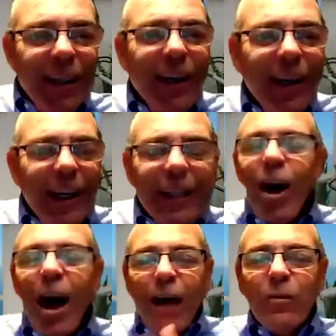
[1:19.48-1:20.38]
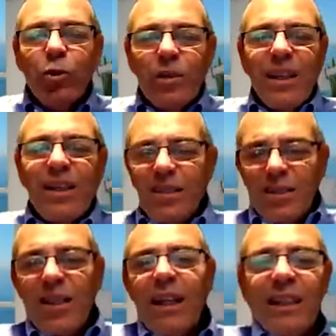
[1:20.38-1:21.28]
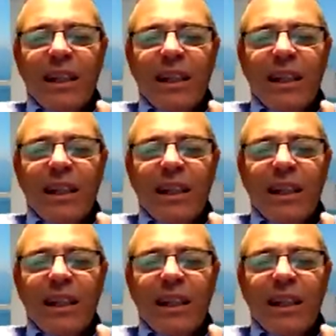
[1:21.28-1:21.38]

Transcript: think. You have to take a side,